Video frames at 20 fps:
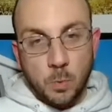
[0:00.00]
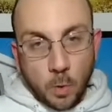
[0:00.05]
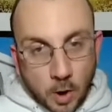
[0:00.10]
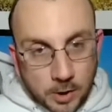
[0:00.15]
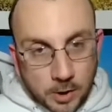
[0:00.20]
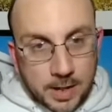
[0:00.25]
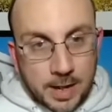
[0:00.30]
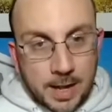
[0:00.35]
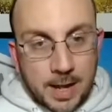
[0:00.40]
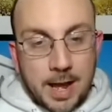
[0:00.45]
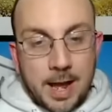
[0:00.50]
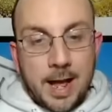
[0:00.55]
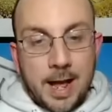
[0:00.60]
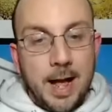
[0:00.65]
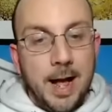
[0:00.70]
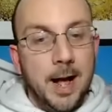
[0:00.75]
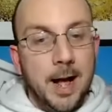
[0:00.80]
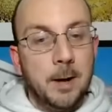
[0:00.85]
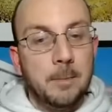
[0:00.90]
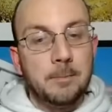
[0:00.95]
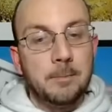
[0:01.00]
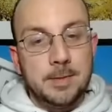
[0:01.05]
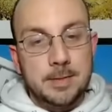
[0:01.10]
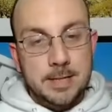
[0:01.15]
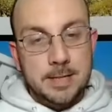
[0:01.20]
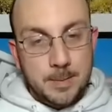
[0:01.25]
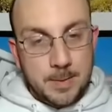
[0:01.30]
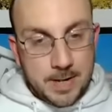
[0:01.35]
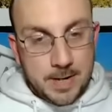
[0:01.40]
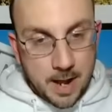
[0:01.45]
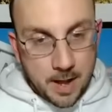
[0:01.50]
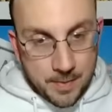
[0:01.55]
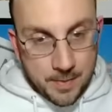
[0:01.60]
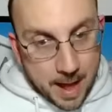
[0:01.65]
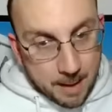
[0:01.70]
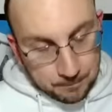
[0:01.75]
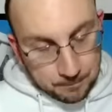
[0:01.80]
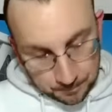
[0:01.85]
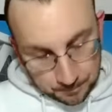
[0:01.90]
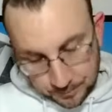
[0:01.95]
to work. TBD on
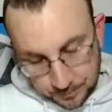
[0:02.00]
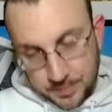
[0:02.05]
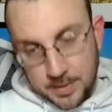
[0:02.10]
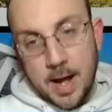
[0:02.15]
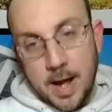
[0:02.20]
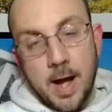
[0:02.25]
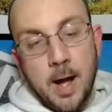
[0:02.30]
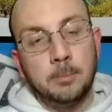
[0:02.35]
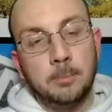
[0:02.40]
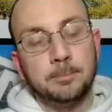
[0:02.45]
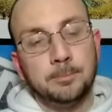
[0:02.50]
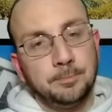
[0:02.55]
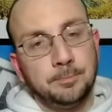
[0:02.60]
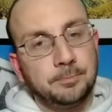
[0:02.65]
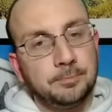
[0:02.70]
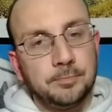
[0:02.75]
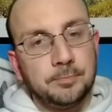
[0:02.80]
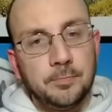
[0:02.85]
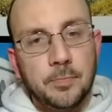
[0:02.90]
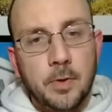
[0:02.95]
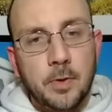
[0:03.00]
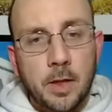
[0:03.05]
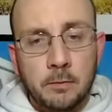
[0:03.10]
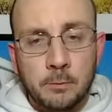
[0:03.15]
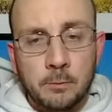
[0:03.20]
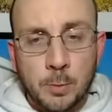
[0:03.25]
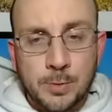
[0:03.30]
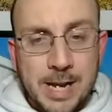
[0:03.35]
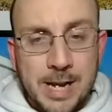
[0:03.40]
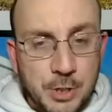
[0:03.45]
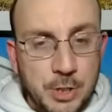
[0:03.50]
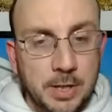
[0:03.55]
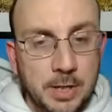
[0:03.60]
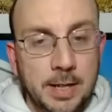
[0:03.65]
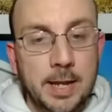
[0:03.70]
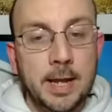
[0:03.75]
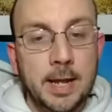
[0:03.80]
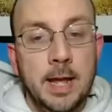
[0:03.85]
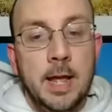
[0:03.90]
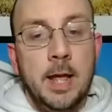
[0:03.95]
that.
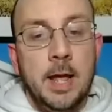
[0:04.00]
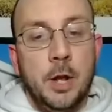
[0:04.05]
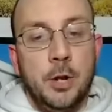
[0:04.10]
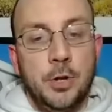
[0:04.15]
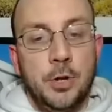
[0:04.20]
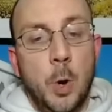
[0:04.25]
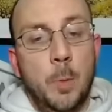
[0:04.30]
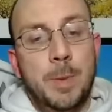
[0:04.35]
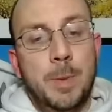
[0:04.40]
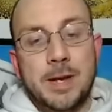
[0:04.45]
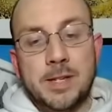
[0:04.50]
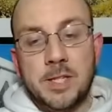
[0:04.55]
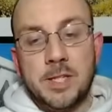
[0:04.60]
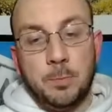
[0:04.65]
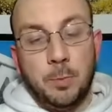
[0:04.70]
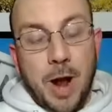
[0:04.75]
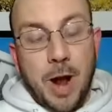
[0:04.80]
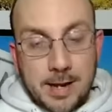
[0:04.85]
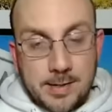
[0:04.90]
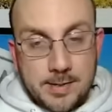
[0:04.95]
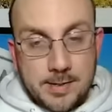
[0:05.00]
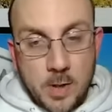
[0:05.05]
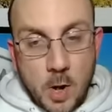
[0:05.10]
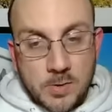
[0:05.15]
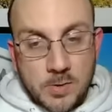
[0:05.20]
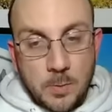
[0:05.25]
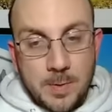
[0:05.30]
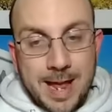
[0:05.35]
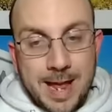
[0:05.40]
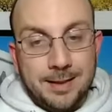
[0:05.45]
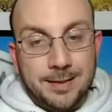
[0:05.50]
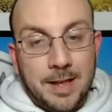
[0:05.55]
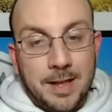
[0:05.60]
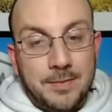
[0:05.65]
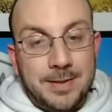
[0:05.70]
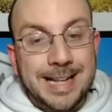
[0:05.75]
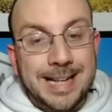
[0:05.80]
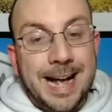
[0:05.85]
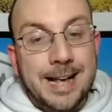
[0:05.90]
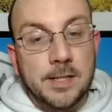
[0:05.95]
Rotationally, no big surprises. The Hawks only had
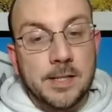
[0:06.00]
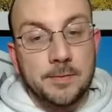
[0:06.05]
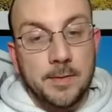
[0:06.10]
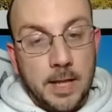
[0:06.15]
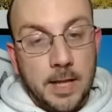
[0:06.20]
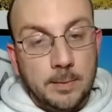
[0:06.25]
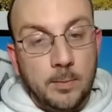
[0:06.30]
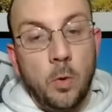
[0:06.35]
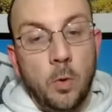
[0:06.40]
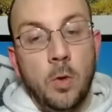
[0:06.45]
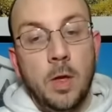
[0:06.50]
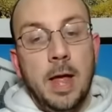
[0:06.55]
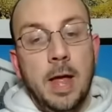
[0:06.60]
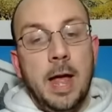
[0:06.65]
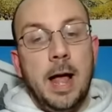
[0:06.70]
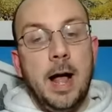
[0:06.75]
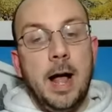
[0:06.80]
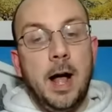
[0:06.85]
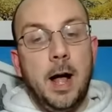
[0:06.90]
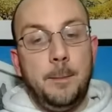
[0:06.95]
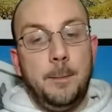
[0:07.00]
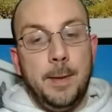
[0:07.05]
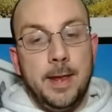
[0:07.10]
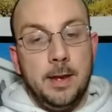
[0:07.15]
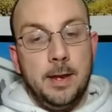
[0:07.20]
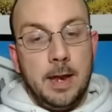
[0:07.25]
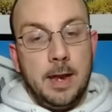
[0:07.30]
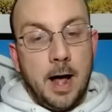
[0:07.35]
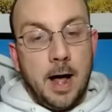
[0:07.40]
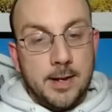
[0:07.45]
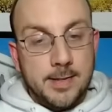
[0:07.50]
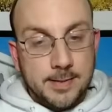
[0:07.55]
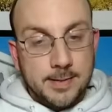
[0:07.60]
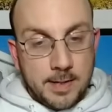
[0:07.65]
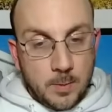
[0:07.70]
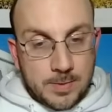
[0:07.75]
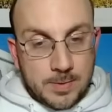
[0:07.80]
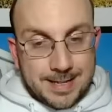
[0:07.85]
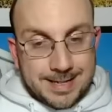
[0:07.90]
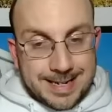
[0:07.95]
11 guys available. And
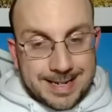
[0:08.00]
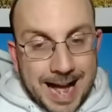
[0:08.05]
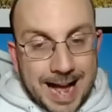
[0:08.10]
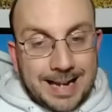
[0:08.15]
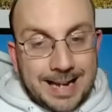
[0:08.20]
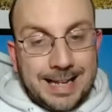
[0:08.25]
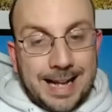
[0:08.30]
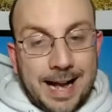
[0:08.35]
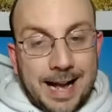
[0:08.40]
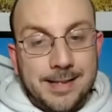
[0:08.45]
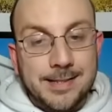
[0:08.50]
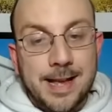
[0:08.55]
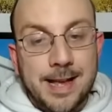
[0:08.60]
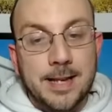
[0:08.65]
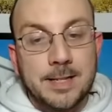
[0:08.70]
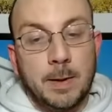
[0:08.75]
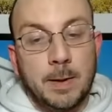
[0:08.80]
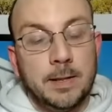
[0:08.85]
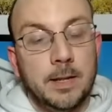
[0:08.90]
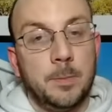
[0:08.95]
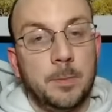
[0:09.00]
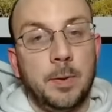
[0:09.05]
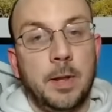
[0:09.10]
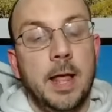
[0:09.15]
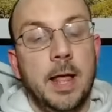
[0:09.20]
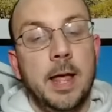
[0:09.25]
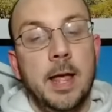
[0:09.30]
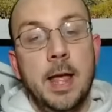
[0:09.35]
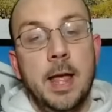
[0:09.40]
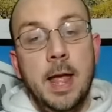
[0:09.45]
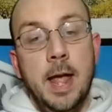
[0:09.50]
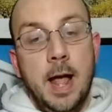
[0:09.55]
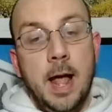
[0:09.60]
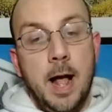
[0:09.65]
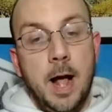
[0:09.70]
honestly, it was the 9 guys I expected to play.